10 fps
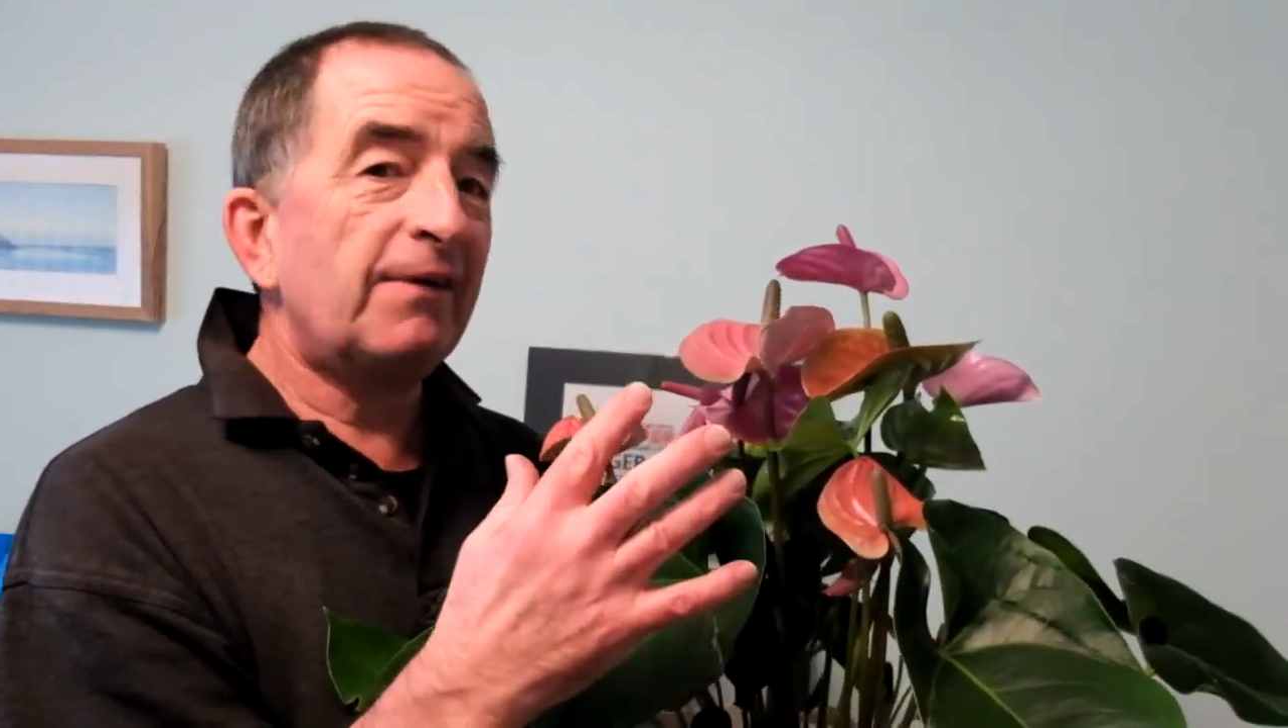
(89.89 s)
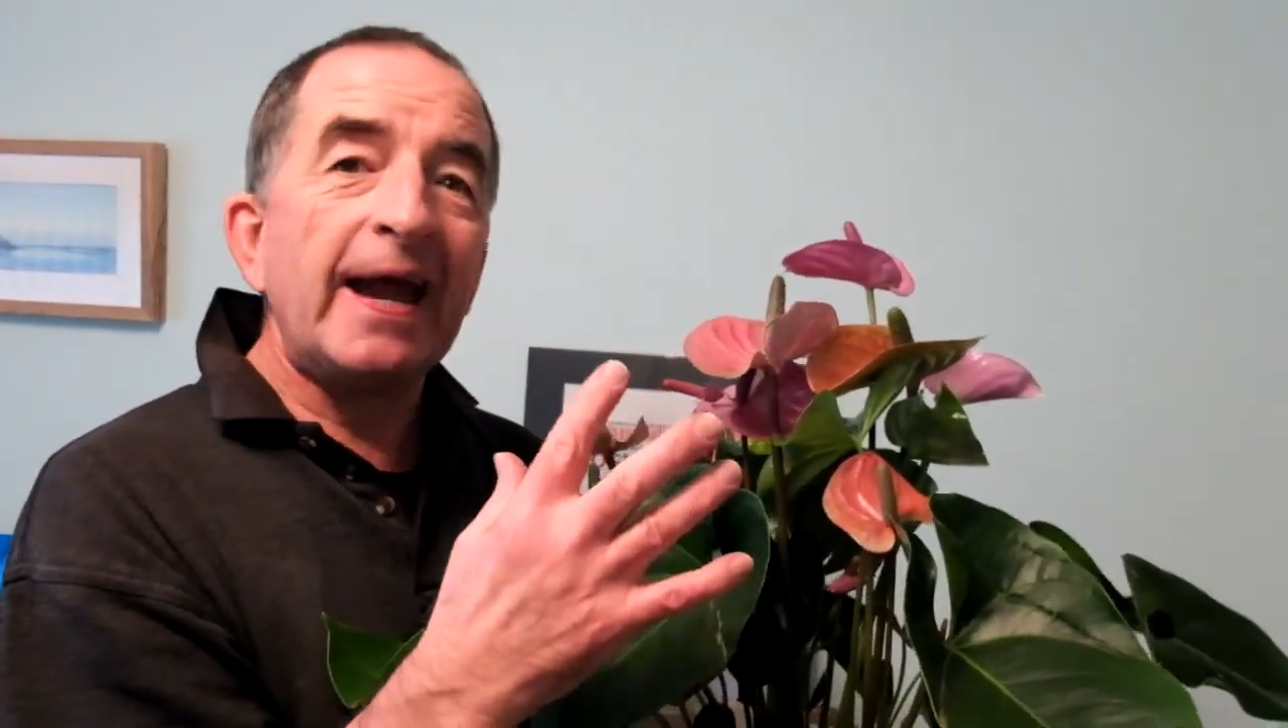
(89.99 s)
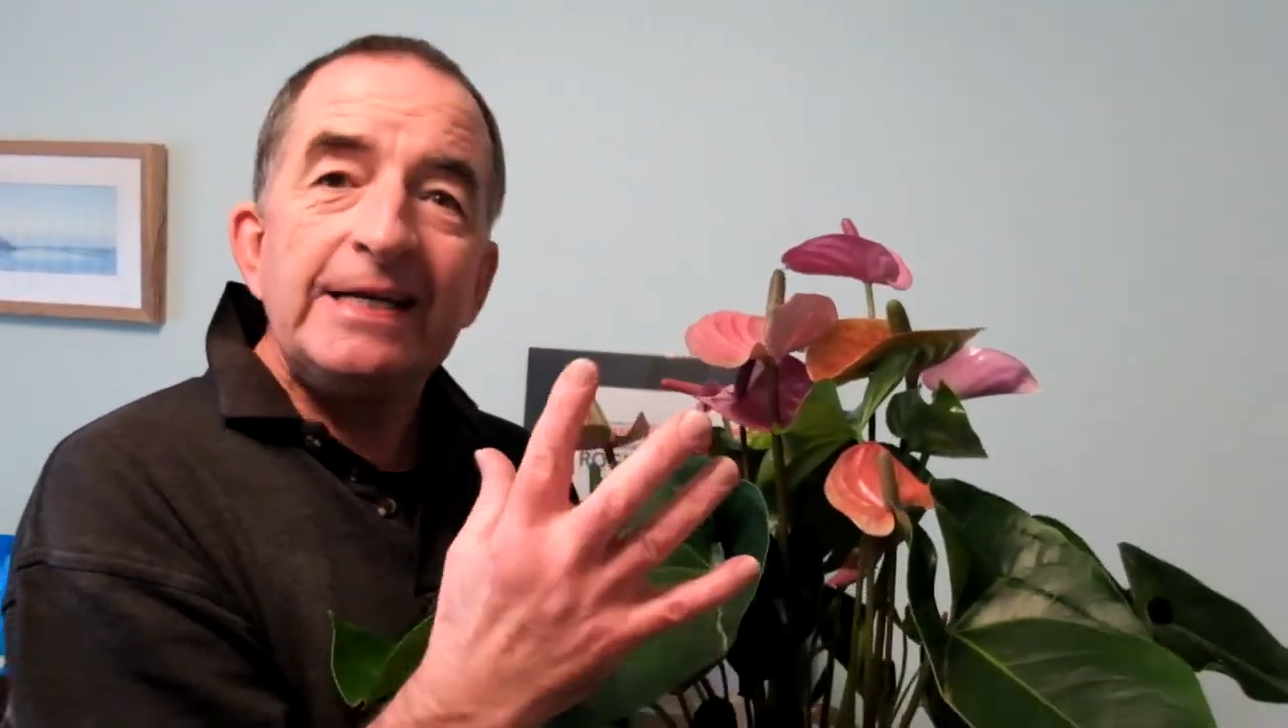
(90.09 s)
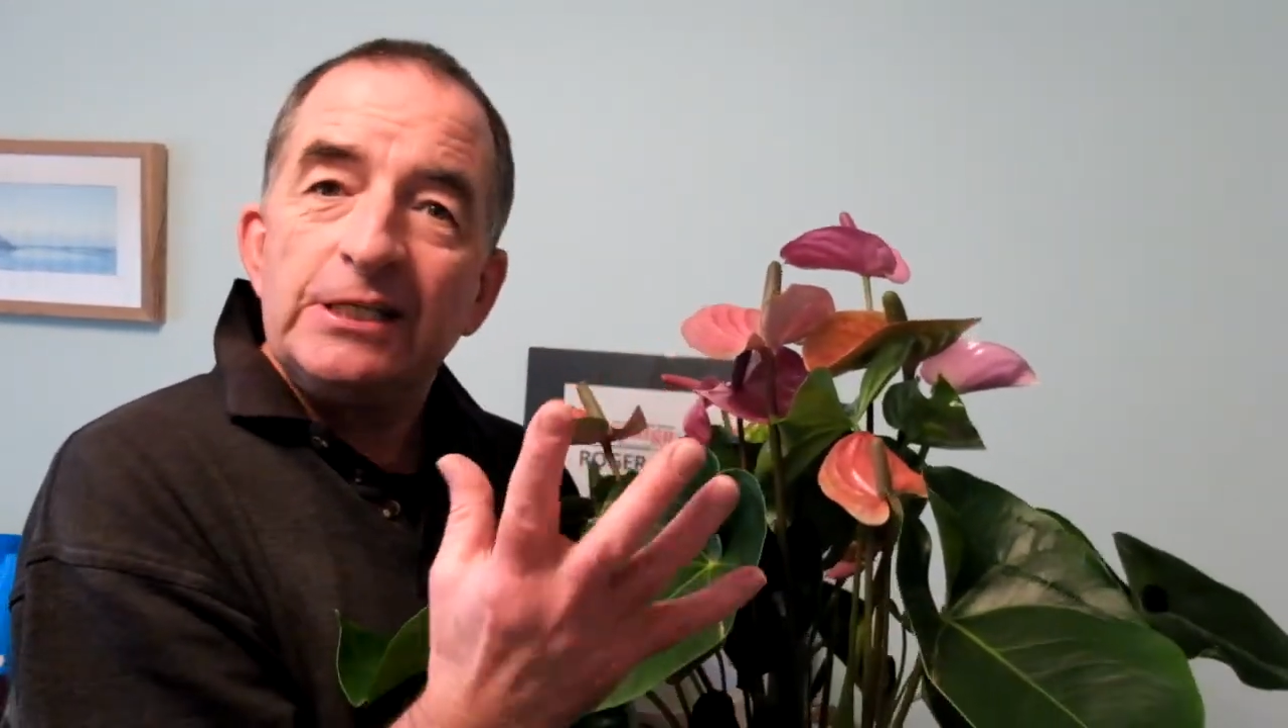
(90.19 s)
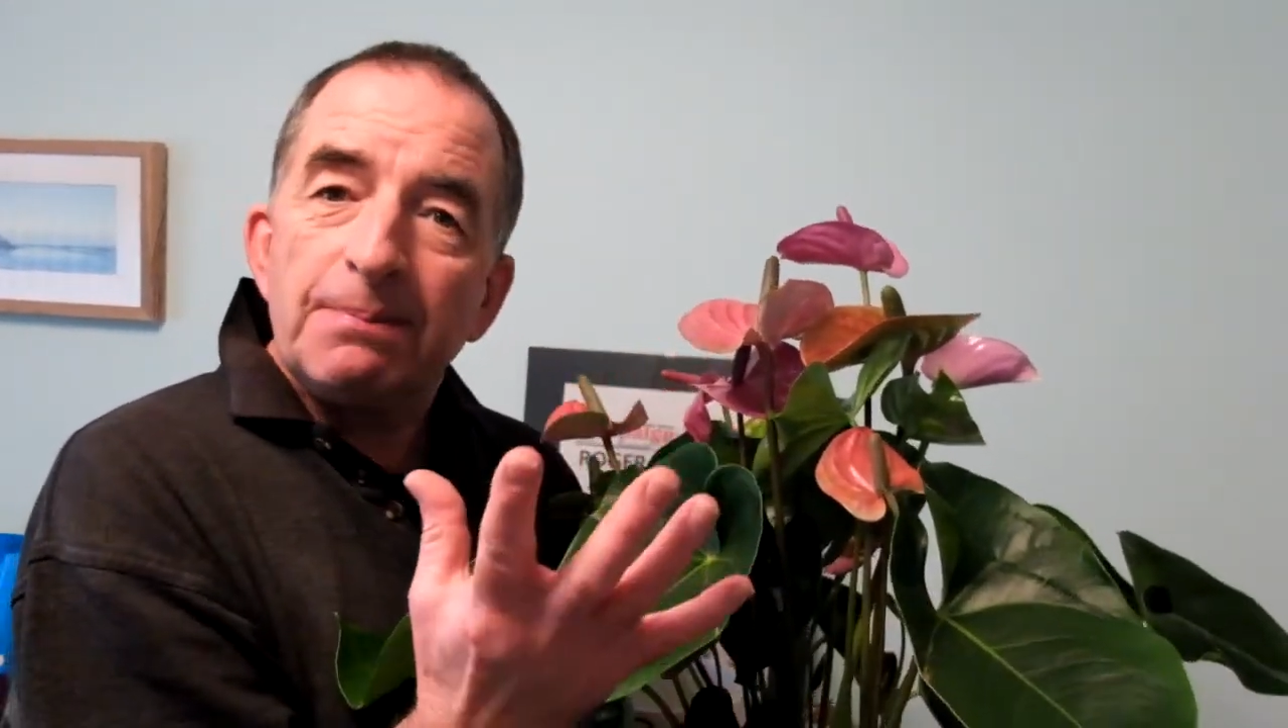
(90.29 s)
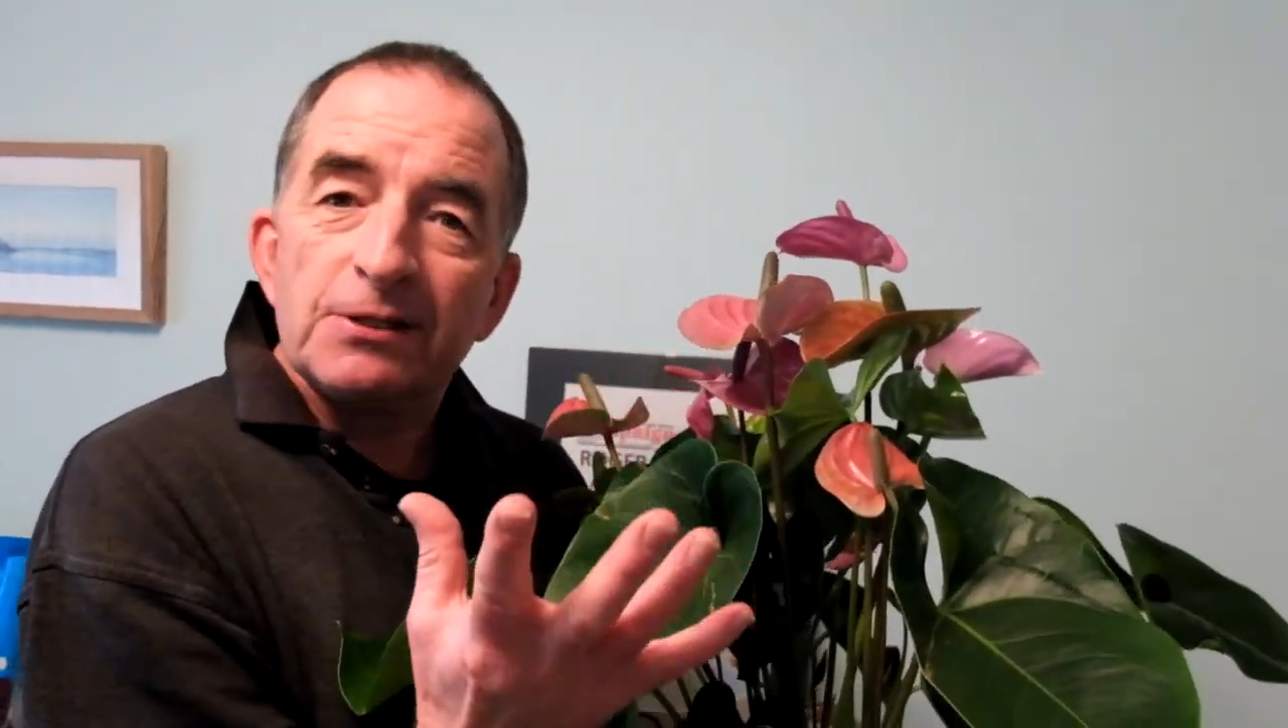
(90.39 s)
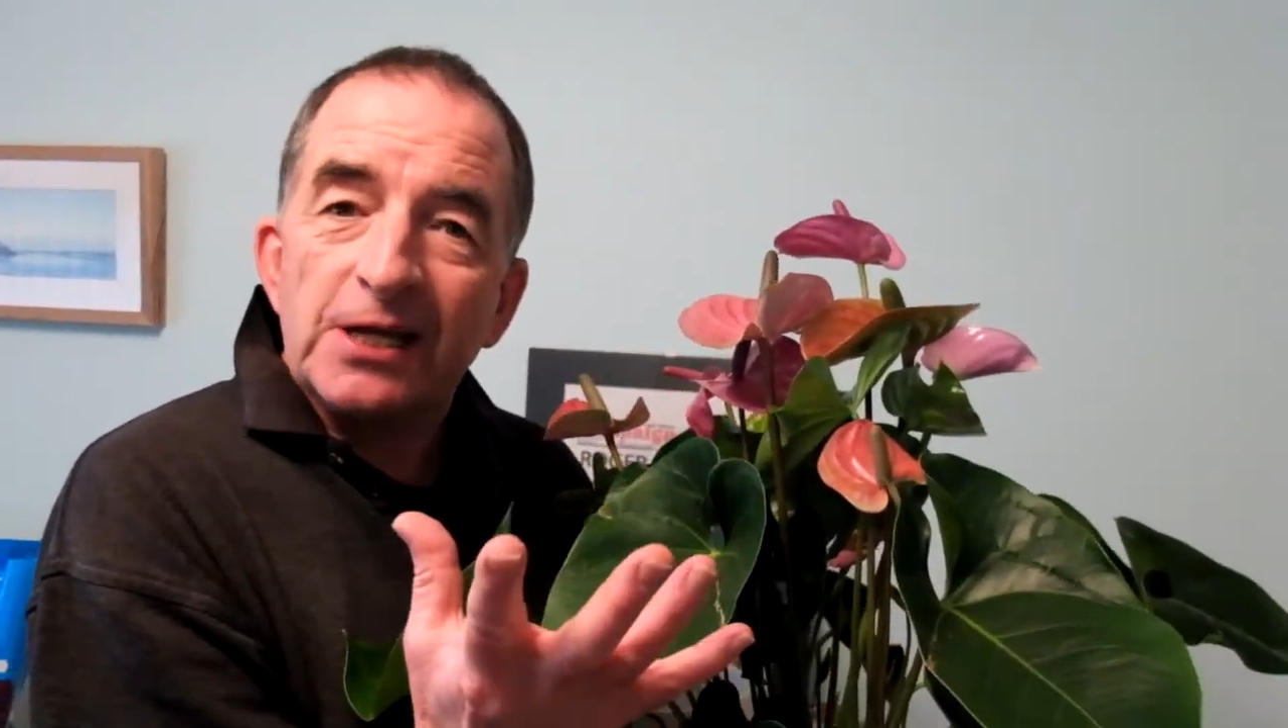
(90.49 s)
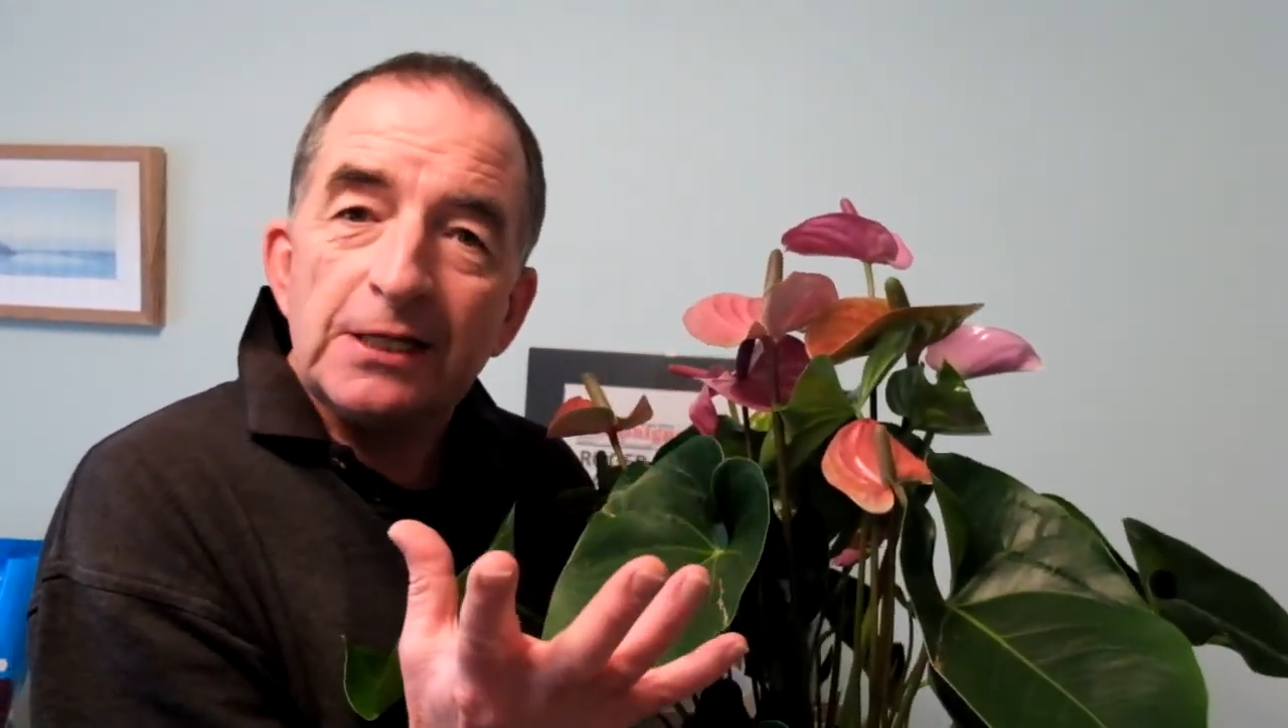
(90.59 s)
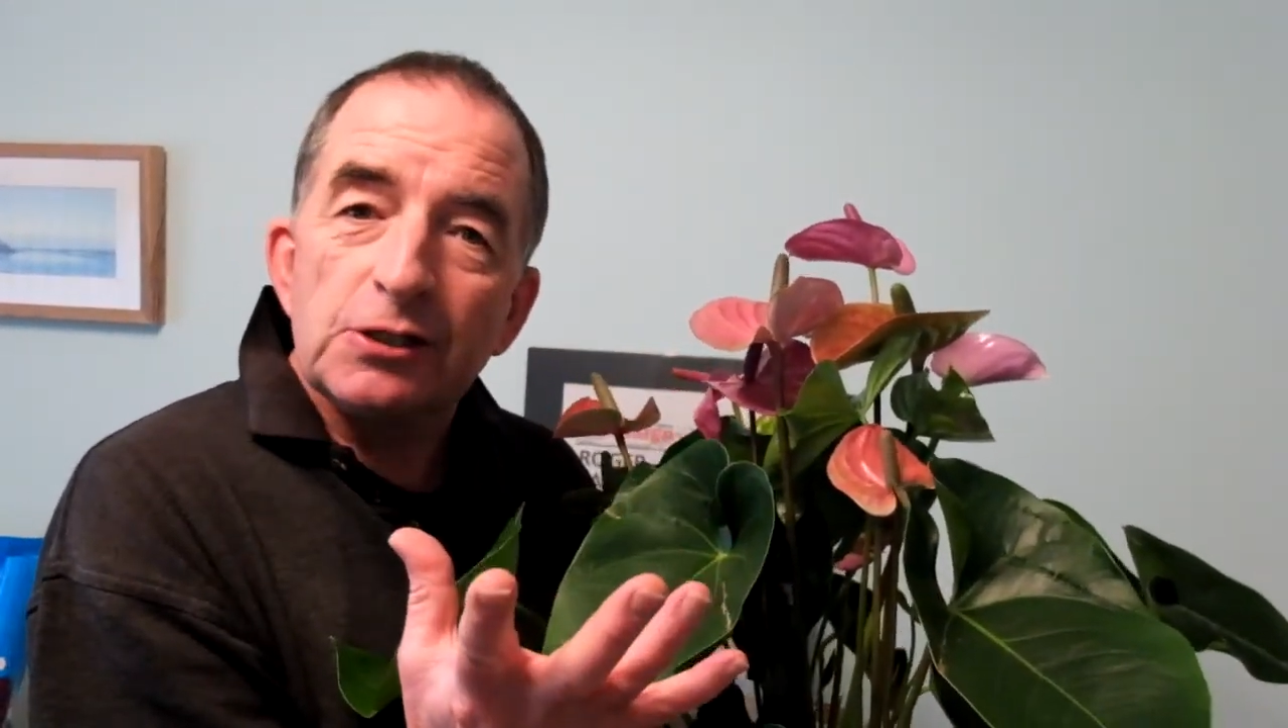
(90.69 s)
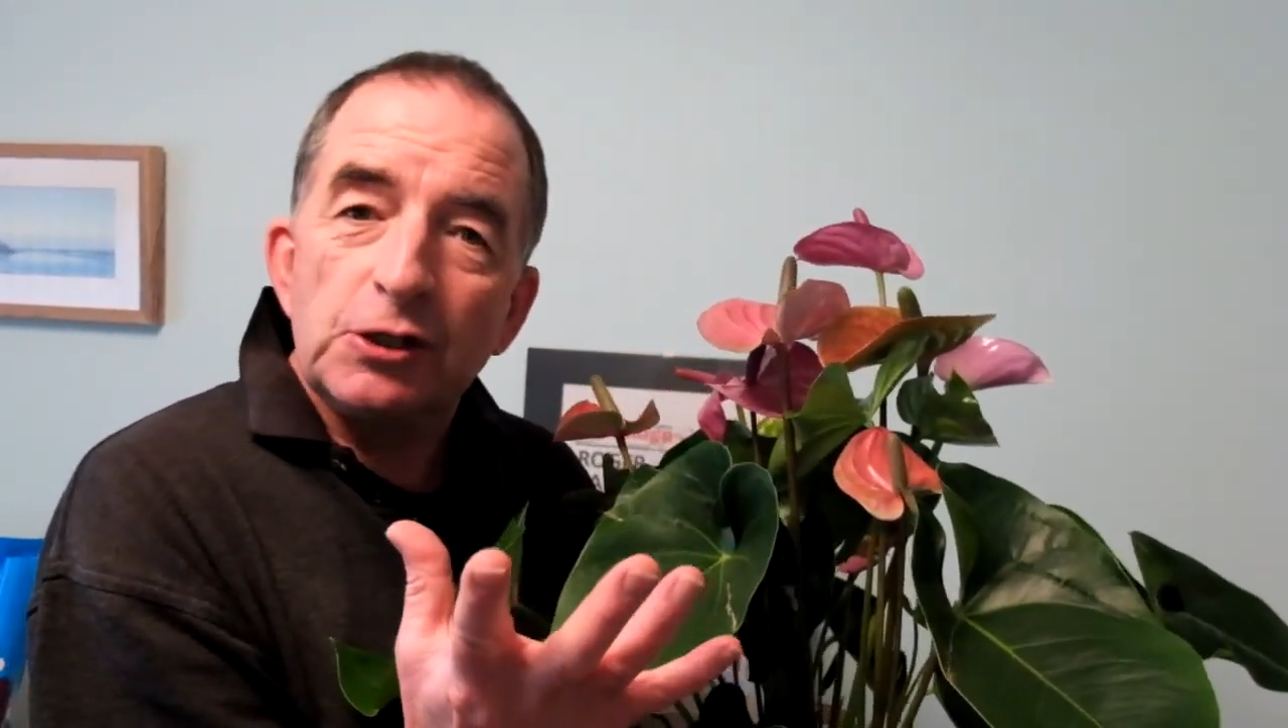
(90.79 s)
80%